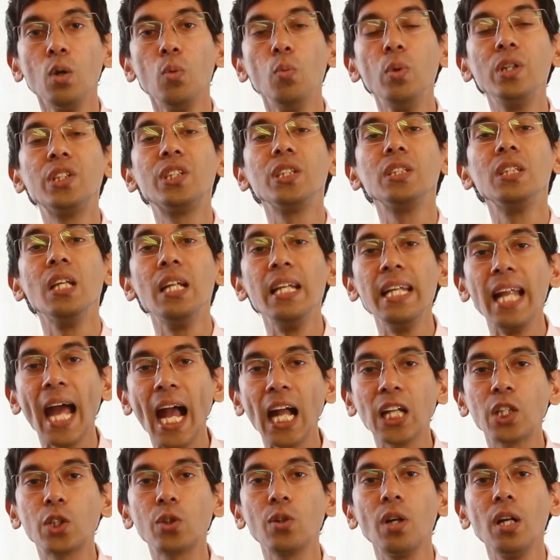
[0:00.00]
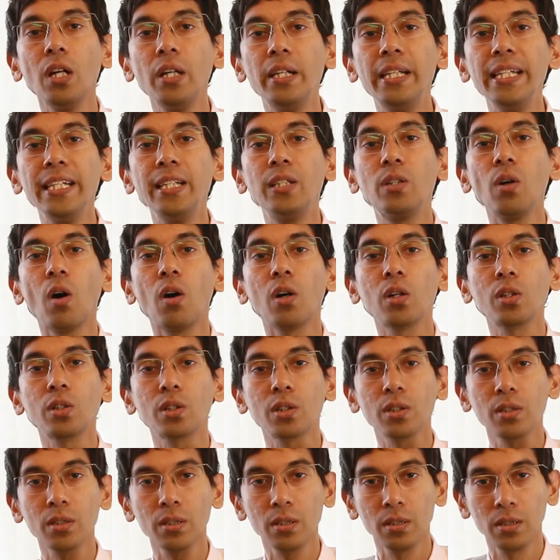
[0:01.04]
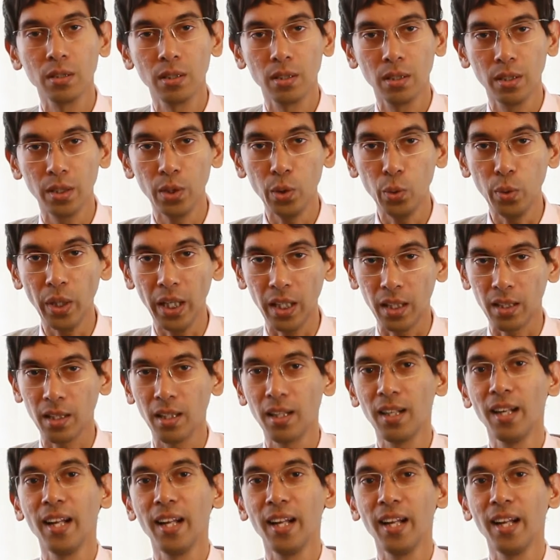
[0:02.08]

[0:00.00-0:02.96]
which is the natural detox unit.